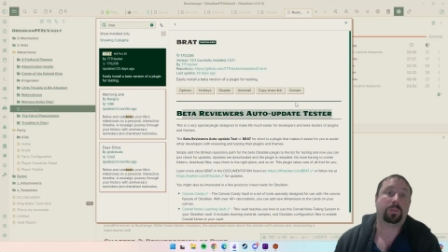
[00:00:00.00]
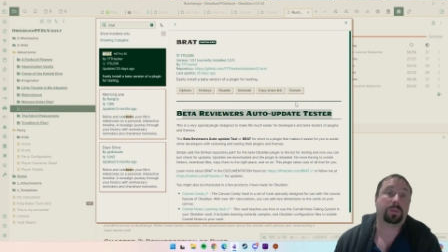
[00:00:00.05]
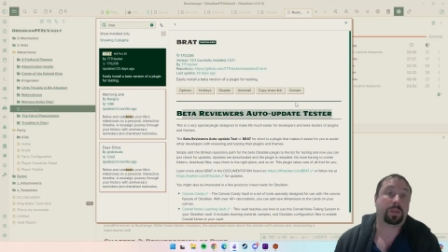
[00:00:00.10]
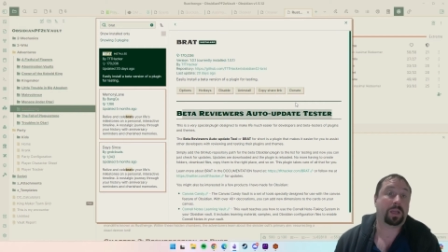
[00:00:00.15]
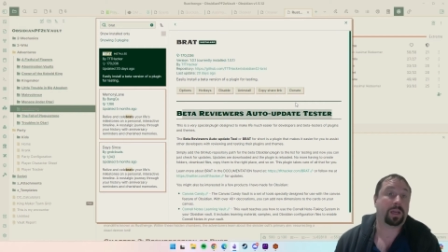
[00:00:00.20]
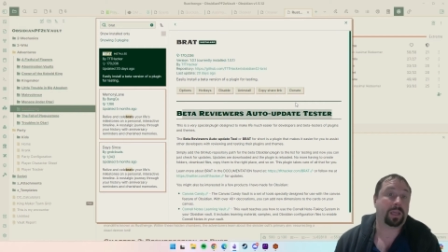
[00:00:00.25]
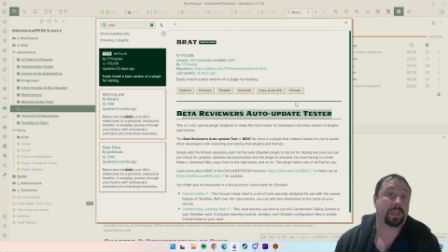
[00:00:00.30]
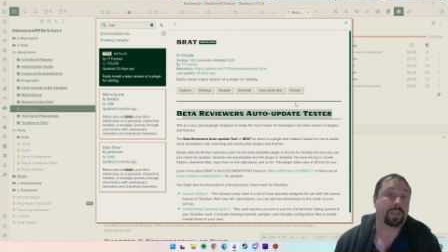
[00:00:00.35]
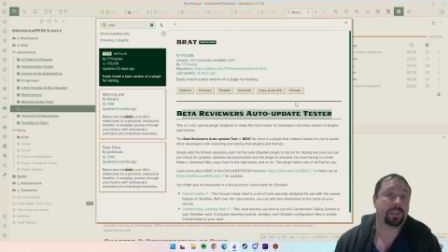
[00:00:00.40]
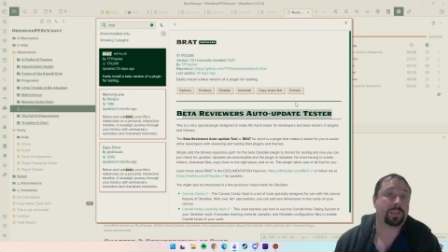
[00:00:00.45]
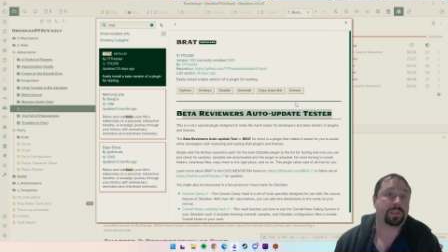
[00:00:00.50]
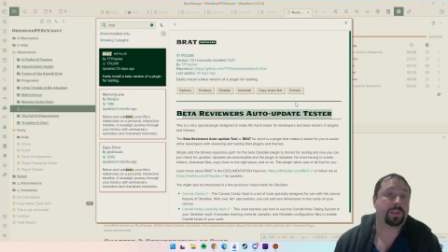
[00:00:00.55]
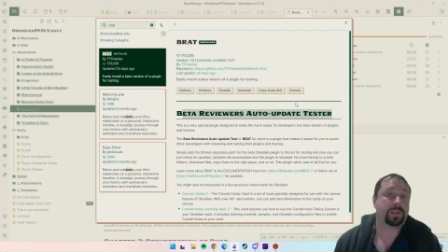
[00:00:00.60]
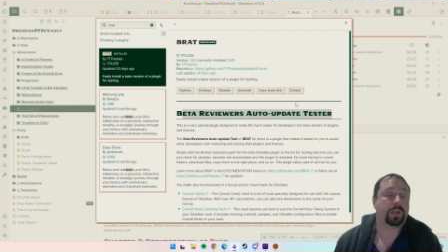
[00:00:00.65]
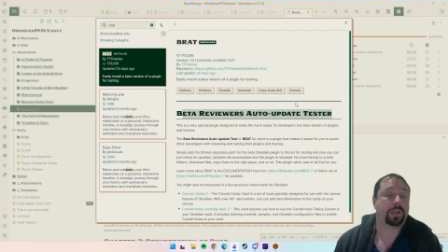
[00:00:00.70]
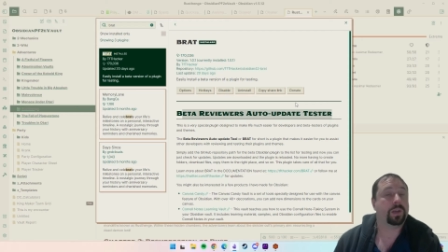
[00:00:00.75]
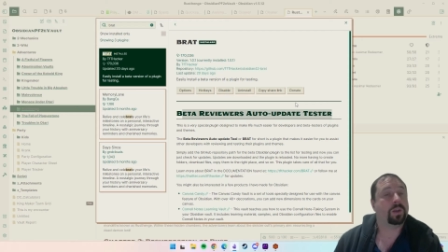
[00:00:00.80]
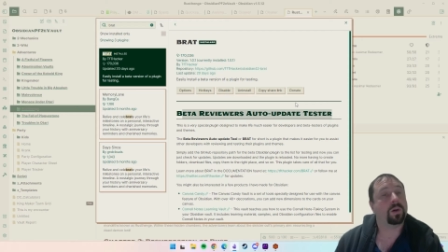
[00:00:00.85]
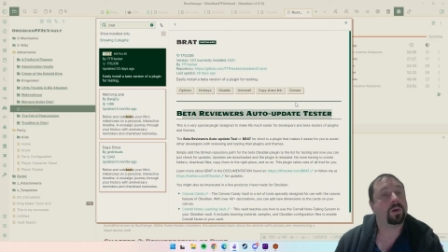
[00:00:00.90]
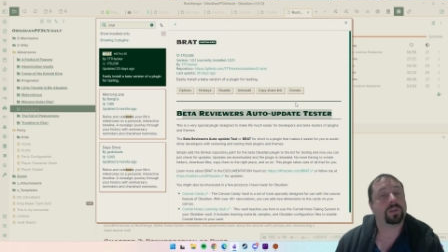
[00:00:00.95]
plugins that
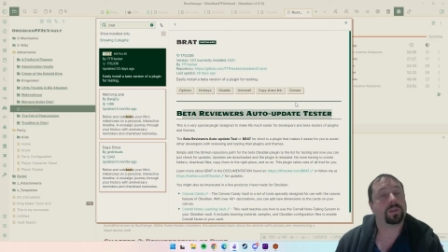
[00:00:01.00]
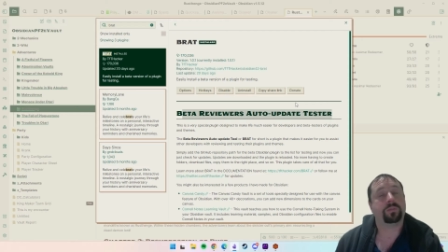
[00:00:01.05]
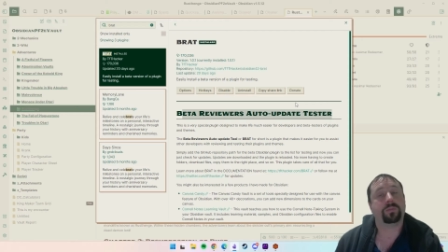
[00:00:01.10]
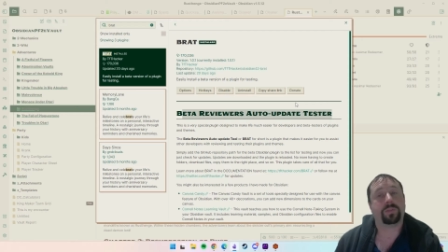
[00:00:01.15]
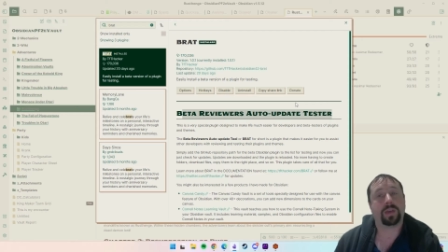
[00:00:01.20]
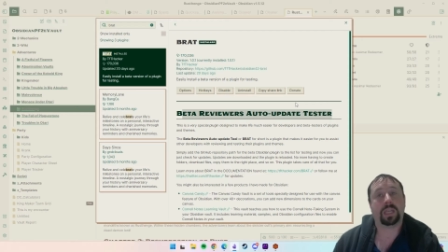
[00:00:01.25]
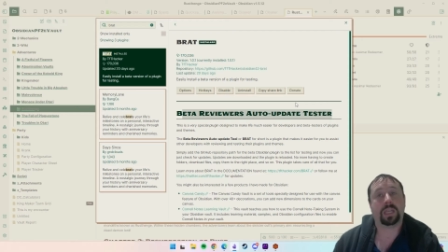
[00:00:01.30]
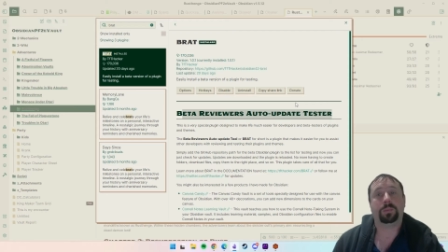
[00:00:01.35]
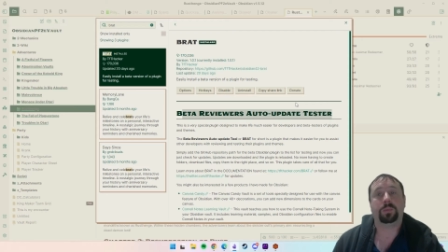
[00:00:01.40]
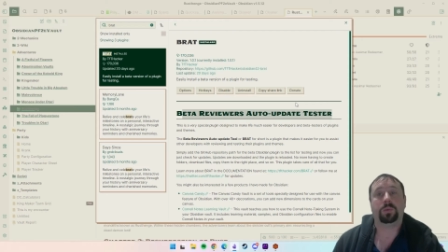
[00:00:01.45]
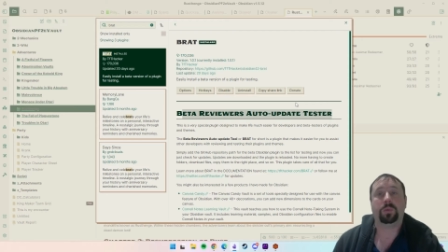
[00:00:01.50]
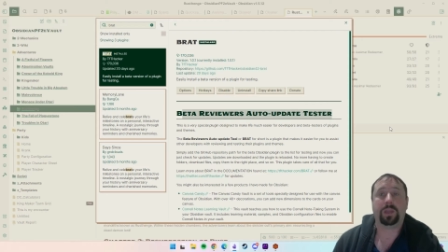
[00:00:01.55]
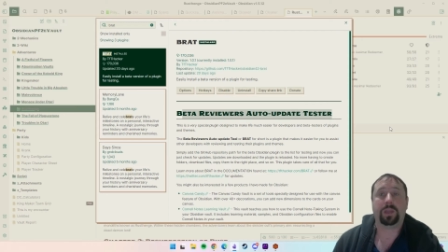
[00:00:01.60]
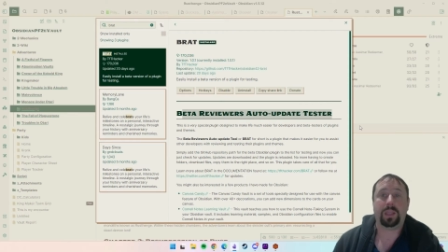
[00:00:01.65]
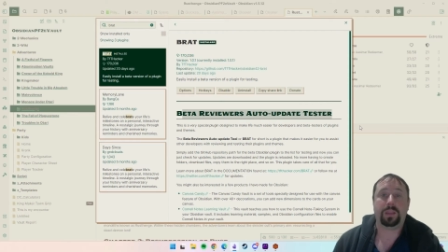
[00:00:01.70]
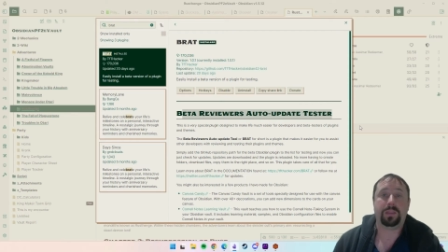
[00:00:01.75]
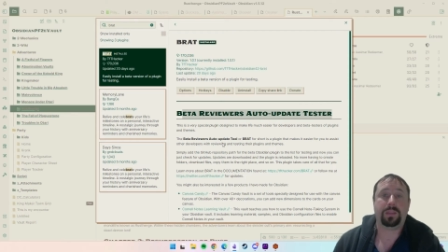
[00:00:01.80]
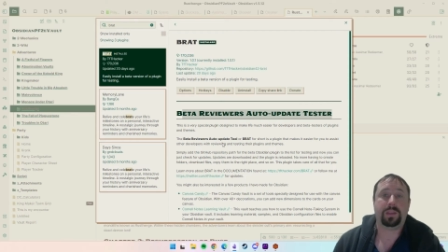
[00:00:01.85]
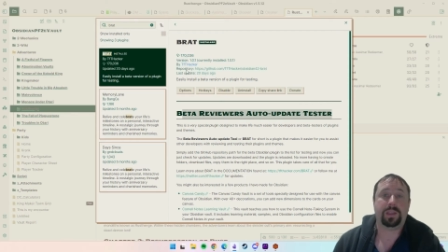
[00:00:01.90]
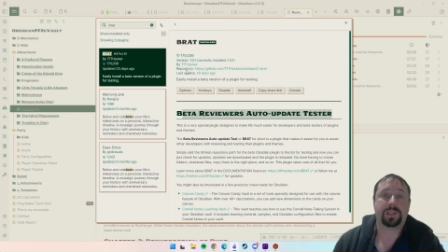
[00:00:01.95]
are not available
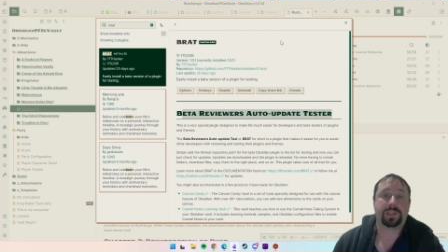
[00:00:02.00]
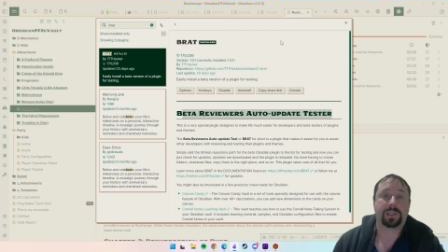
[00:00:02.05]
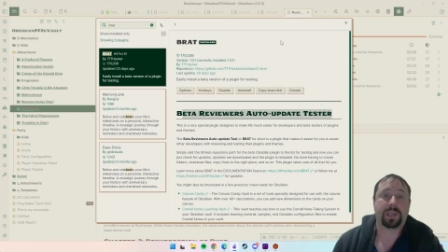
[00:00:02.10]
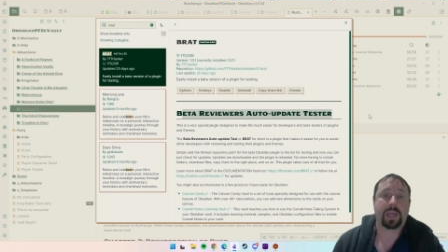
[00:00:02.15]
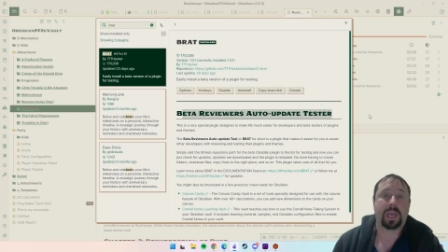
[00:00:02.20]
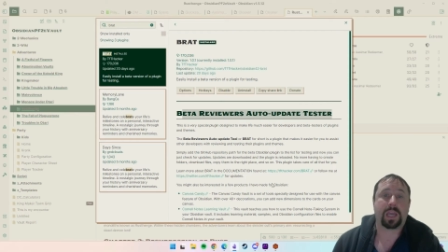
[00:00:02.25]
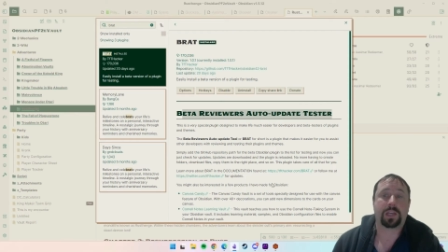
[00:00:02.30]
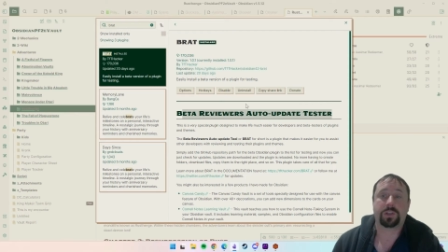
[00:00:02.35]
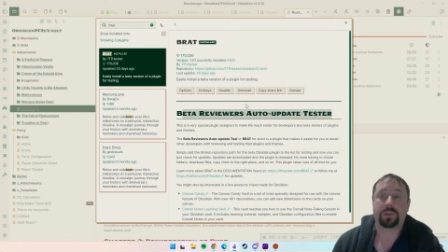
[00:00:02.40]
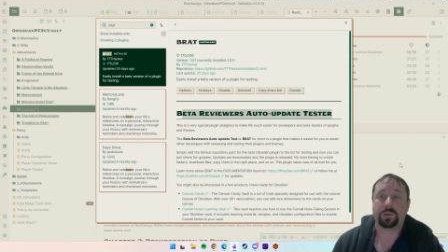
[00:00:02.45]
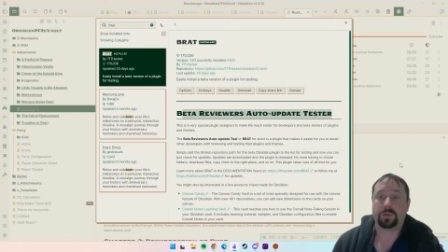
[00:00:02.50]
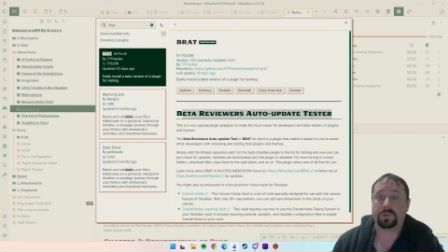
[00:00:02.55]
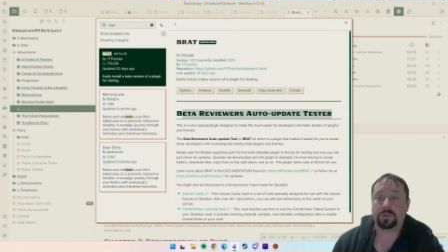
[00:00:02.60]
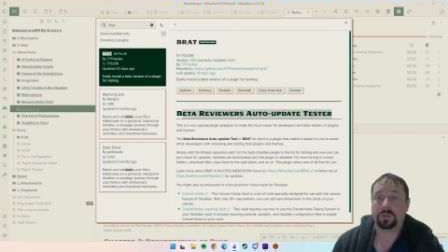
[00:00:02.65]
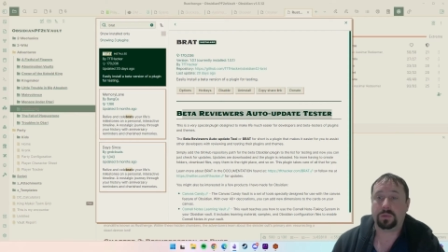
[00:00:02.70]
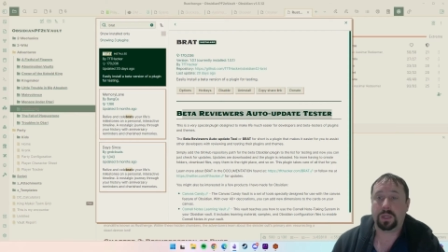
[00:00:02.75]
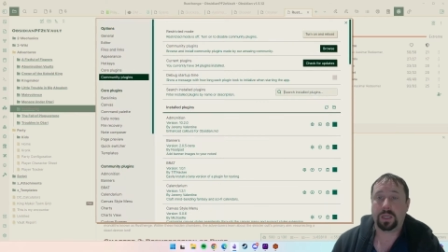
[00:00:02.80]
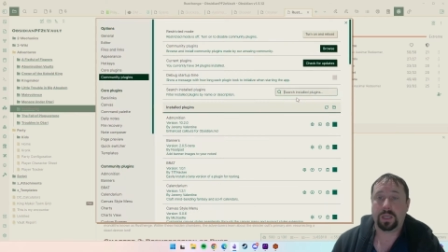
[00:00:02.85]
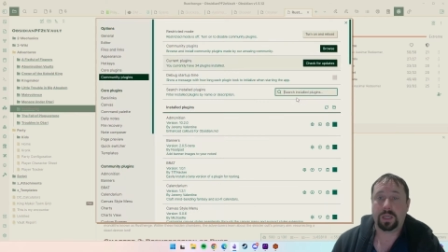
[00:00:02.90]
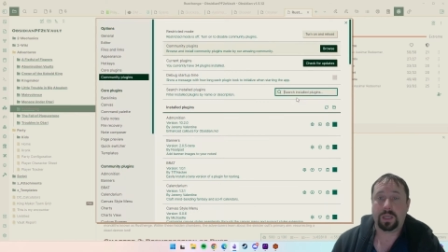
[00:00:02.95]
in this actual